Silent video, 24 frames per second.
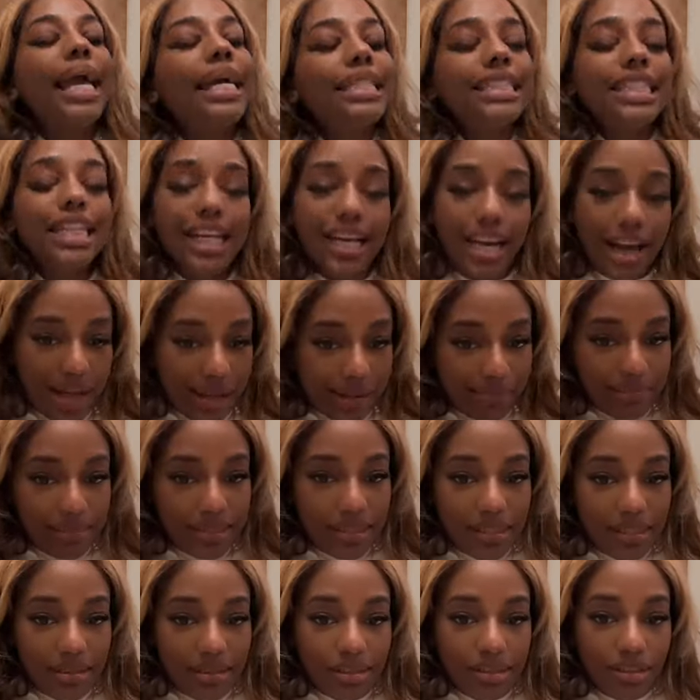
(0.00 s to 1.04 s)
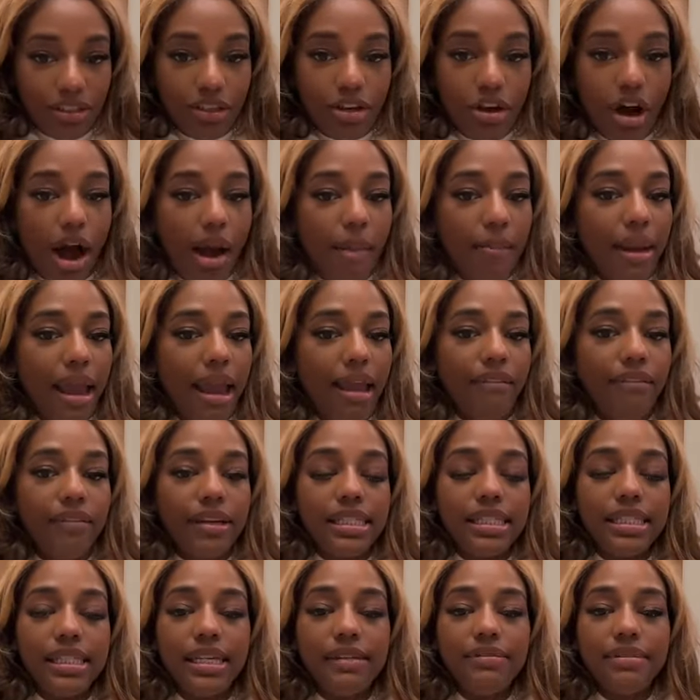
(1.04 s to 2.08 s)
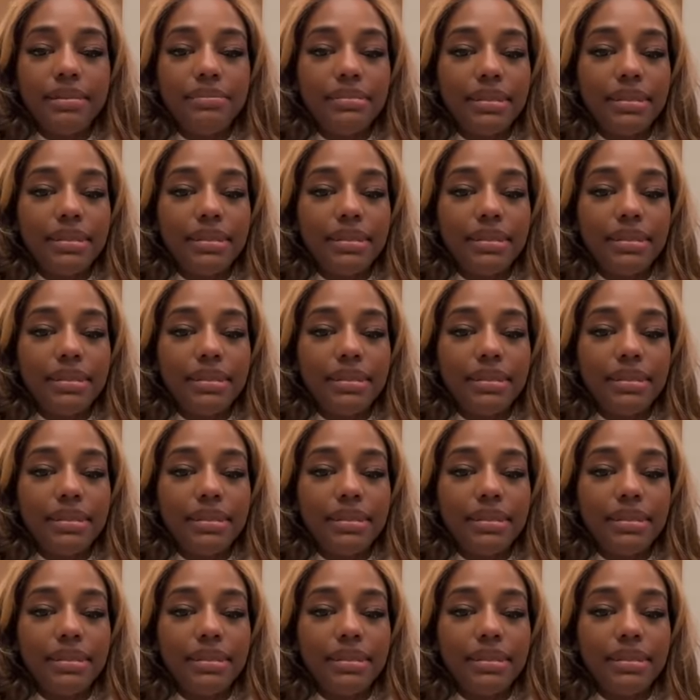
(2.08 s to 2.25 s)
Page of Cups. Y'all may receive